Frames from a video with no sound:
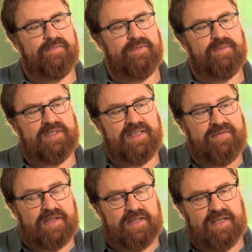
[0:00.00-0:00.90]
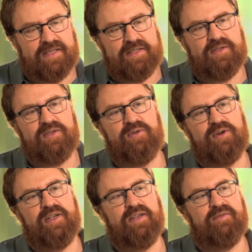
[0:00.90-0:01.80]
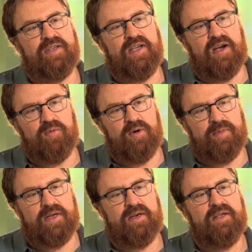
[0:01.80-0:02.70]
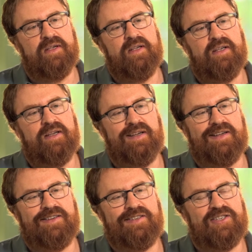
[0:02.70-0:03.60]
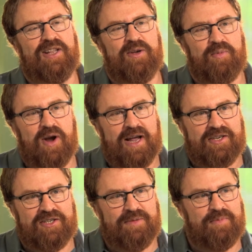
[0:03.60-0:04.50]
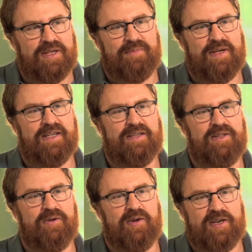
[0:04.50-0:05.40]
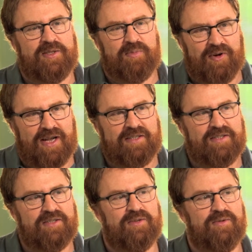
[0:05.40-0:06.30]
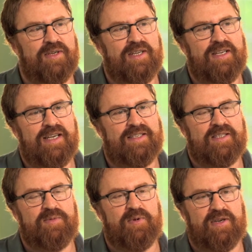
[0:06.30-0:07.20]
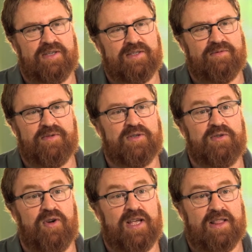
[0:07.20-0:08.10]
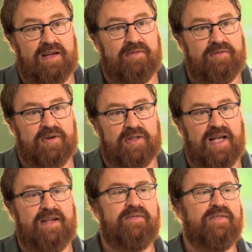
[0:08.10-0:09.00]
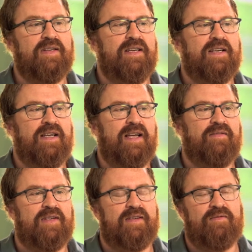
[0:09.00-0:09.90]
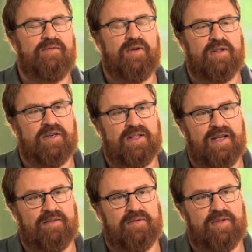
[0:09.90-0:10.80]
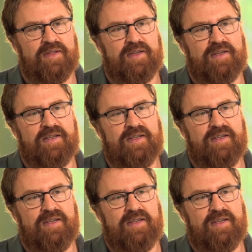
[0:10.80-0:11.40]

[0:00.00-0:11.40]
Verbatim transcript: specifically, it's the story of a young woman, a cello prodigy played by Chloe Grace Moretz, who has experienced the first great love of her life, having fallen in love with a